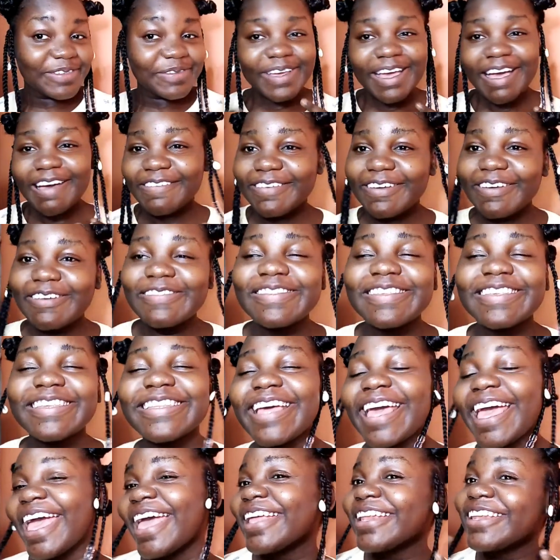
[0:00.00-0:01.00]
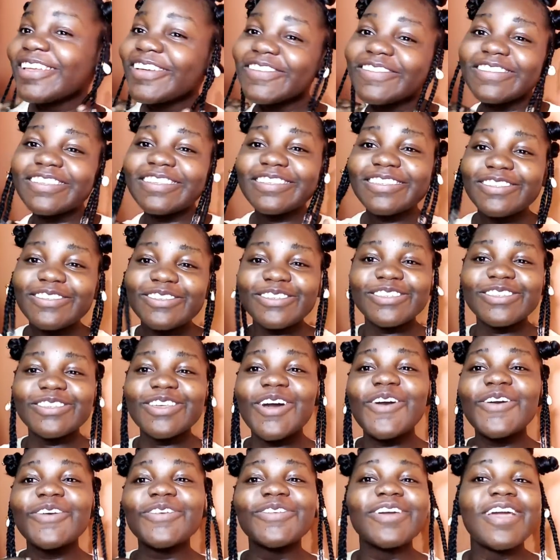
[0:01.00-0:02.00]
we have come to the end of this
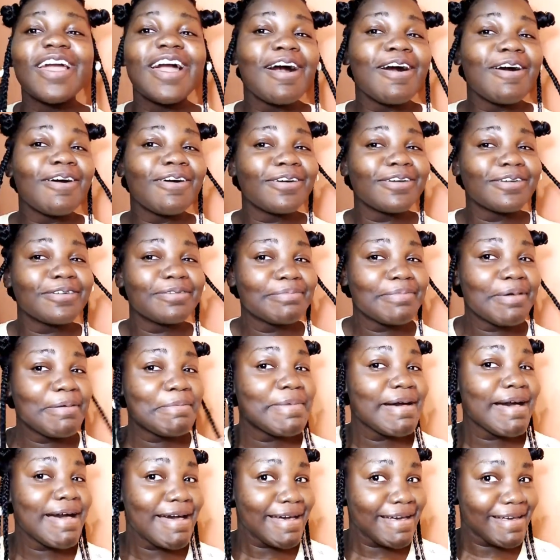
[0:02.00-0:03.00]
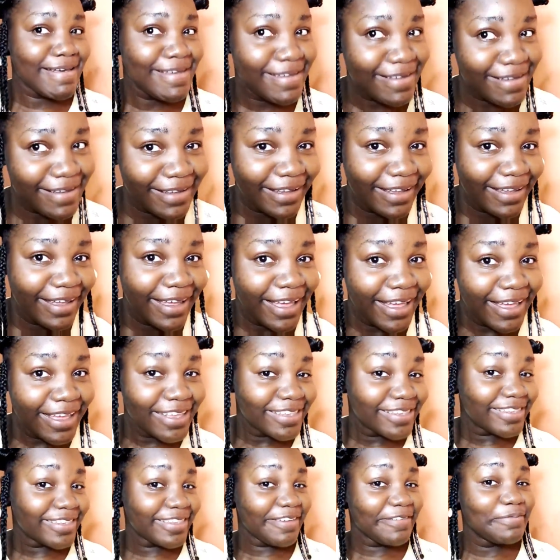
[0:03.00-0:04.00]
tutorial. Mama,
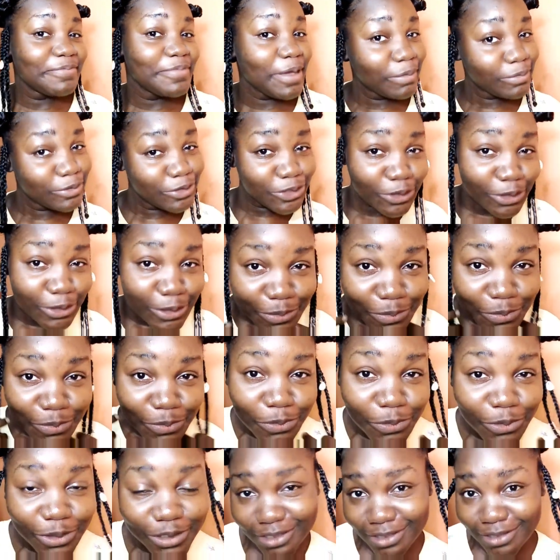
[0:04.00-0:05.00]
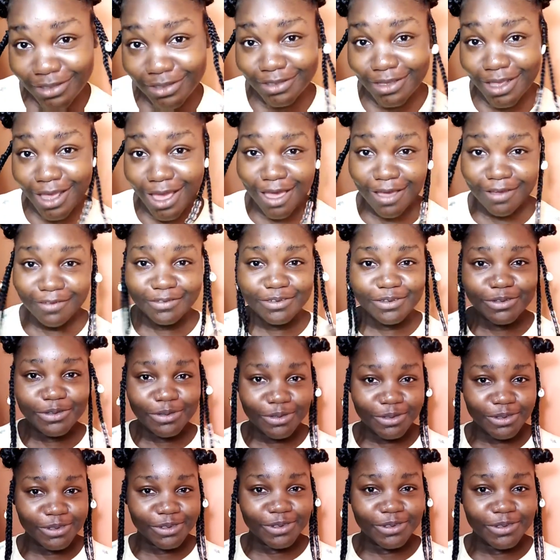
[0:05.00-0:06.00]
save me, I'm shocked to what I have
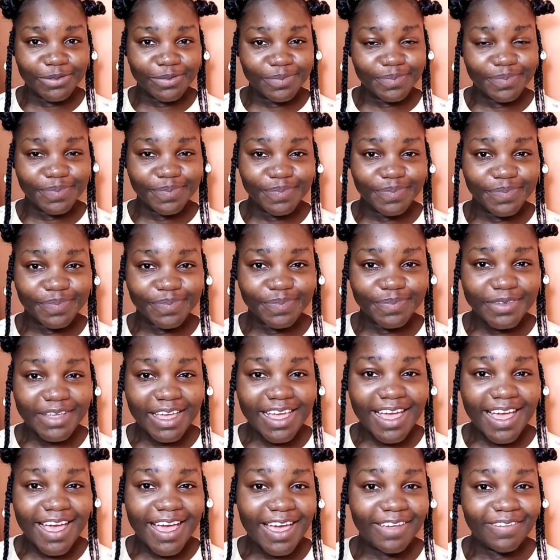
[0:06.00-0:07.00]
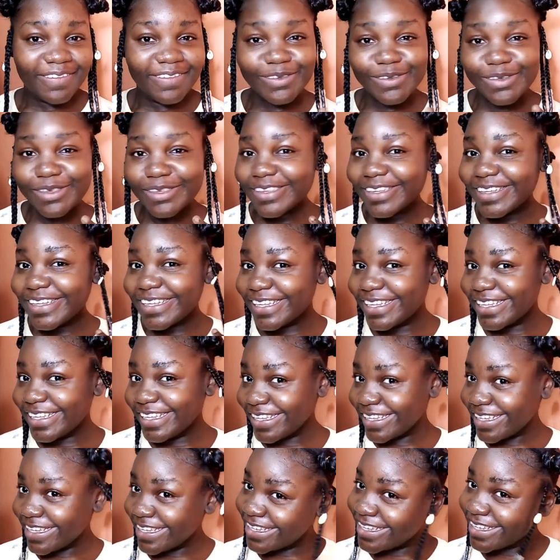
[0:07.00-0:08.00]
done. I feel so
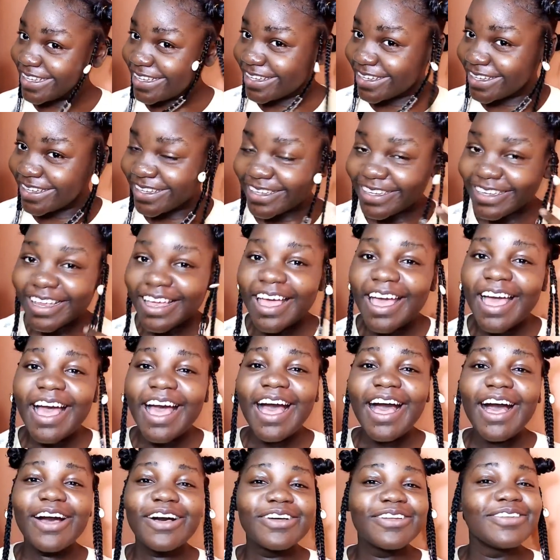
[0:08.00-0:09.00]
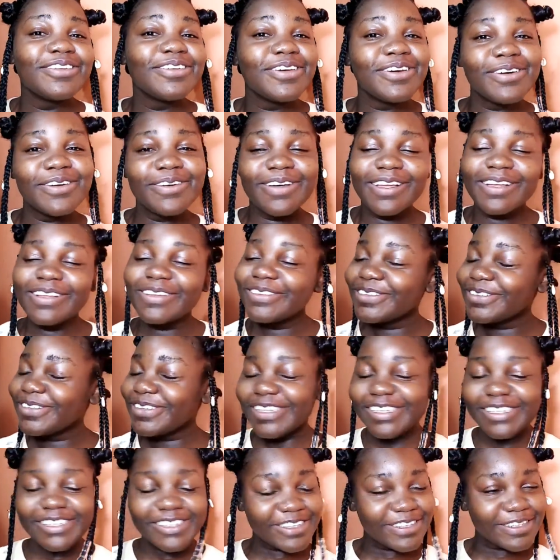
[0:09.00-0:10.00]
good. I don't know,
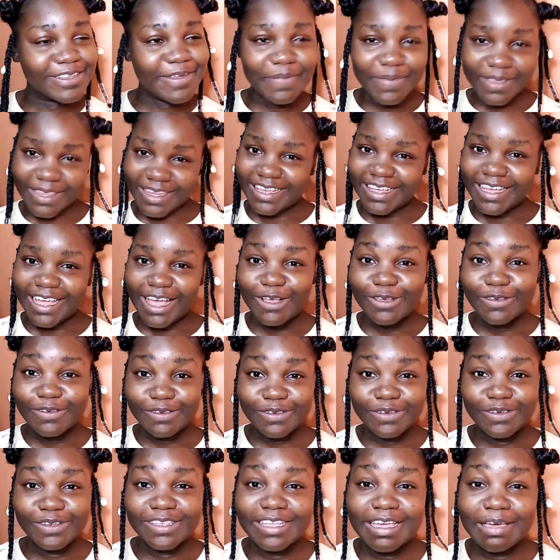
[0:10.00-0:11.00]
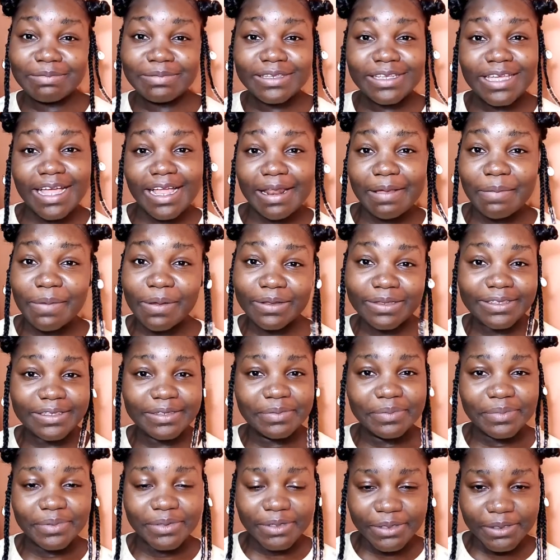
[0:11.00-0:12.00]
there's just something. I was so skeptical about
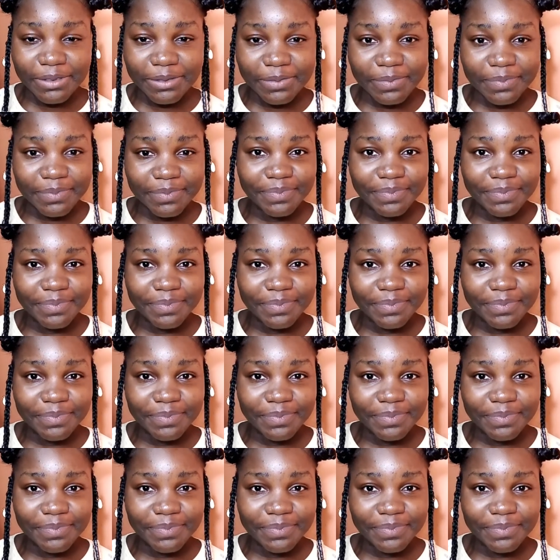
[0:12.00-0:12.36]
it, but